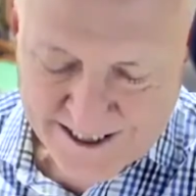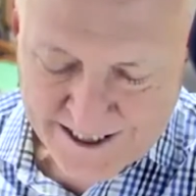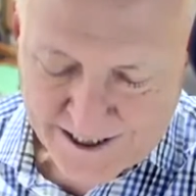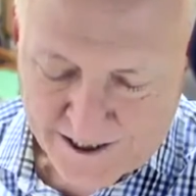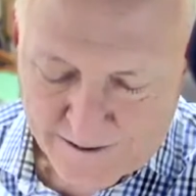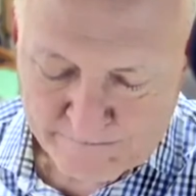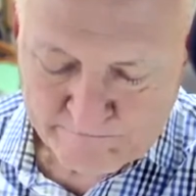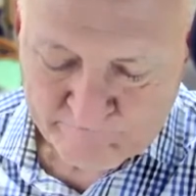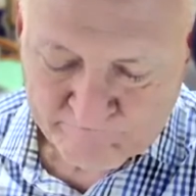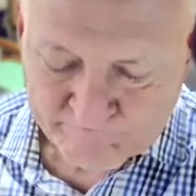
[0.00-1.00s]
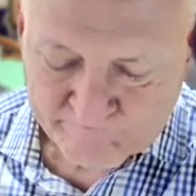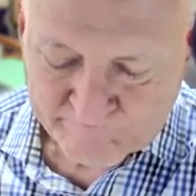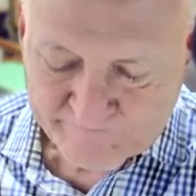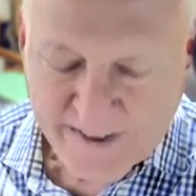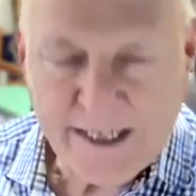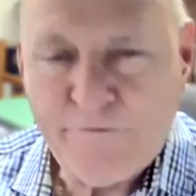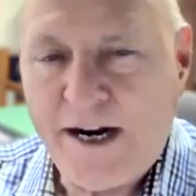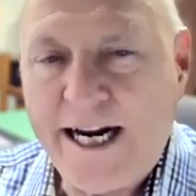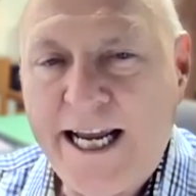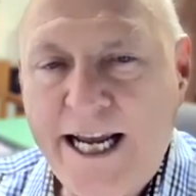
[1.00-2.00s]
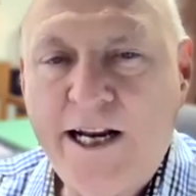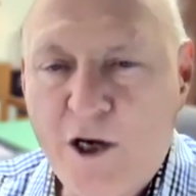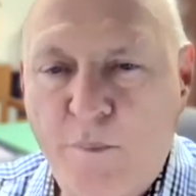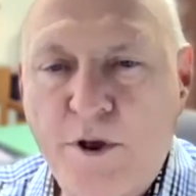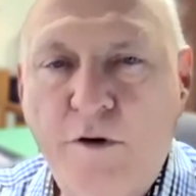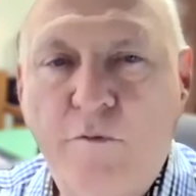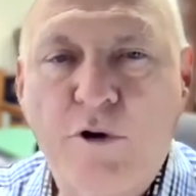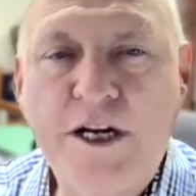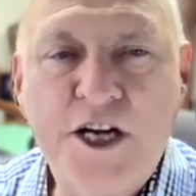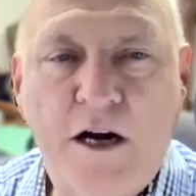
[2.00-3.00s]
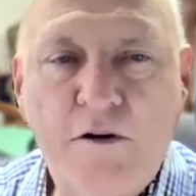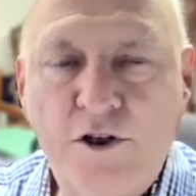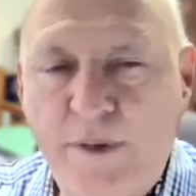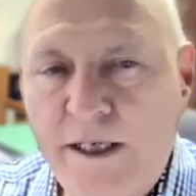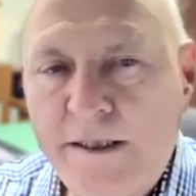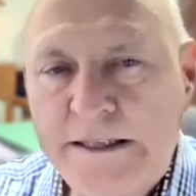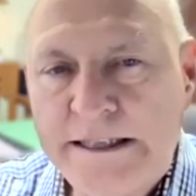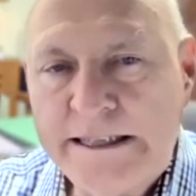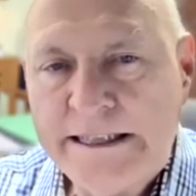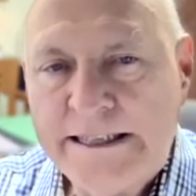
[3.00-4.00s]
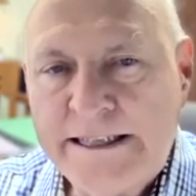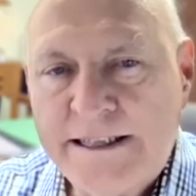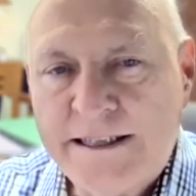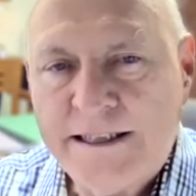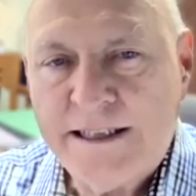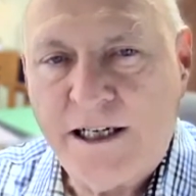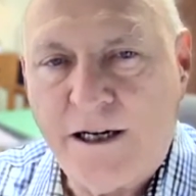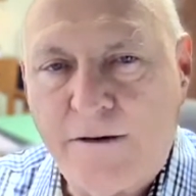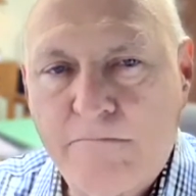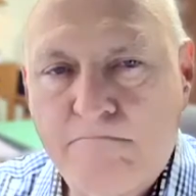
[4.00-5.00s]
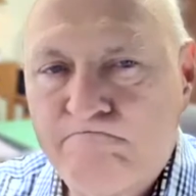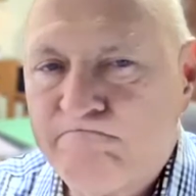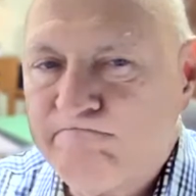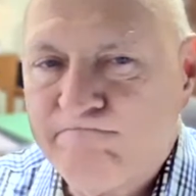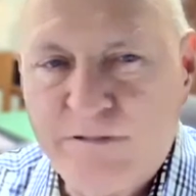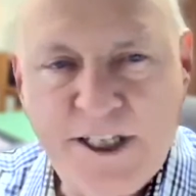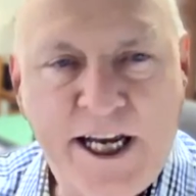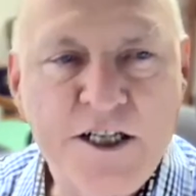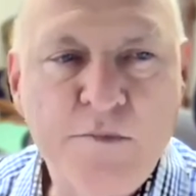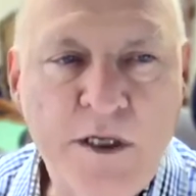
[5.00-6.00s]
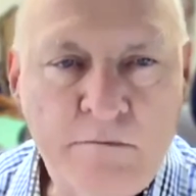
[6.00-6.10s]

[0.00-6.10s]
Um, if I can help you, reach out to me, uh, text me,